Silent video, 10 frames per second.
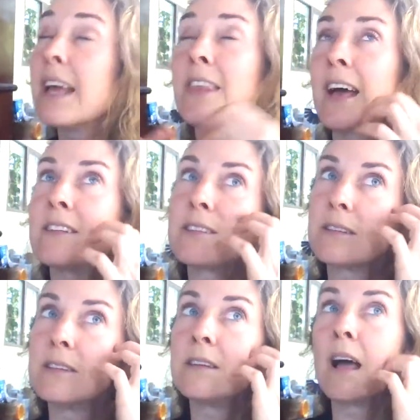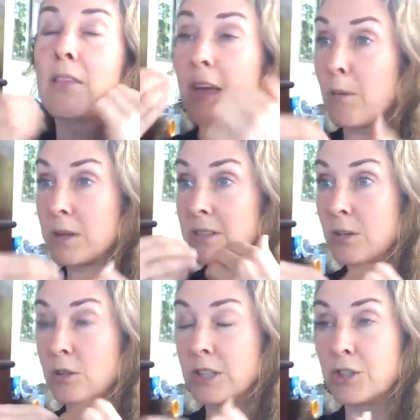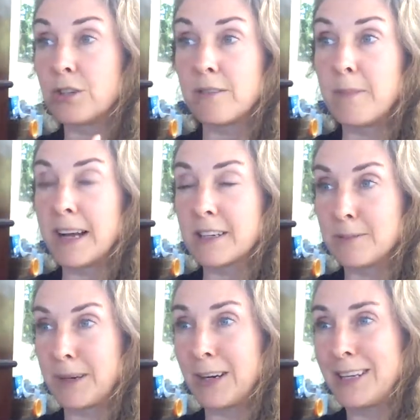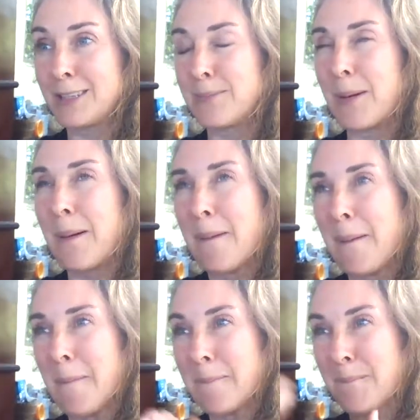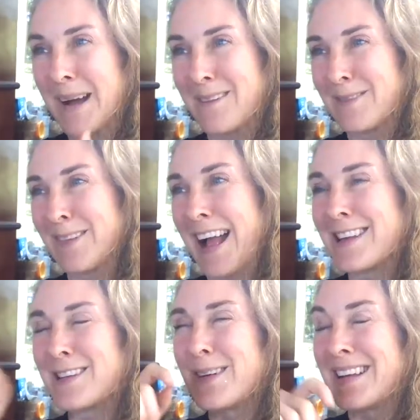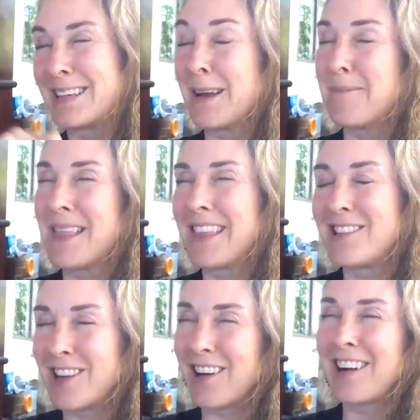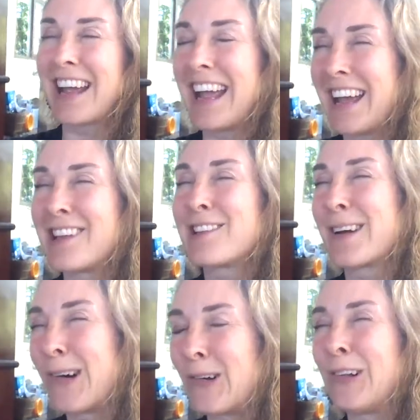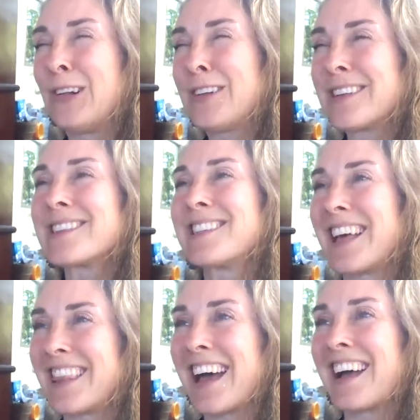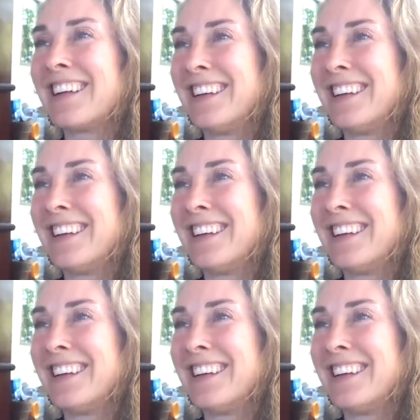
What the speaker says: And that wasn't only true of my experience, but my friend who ended up in the dark and cold said that,